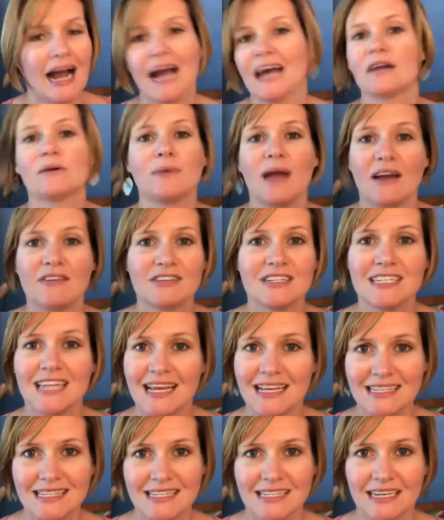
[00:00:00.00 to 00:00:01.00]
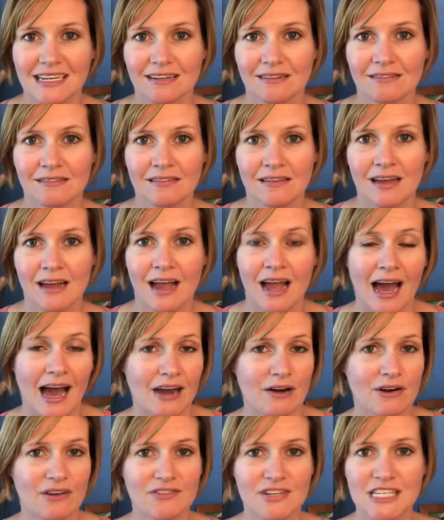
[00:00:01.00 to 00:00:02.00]
I don't have to taste it. I
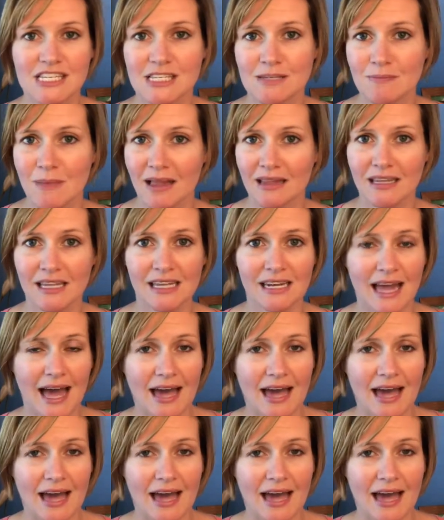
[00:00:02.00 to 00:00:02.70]
don't have to smell it.